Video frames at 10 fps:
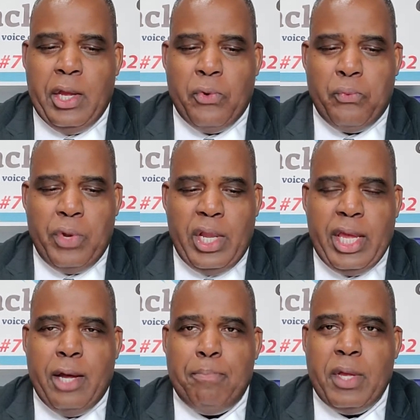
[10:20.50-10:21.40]
really
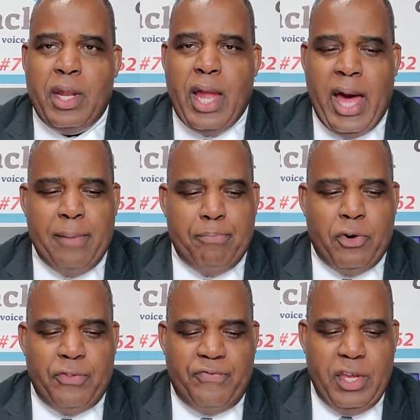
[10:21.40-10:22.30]
helped me a lot.
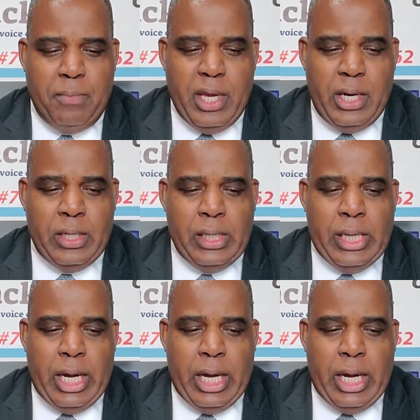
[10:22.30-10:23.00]
Both female.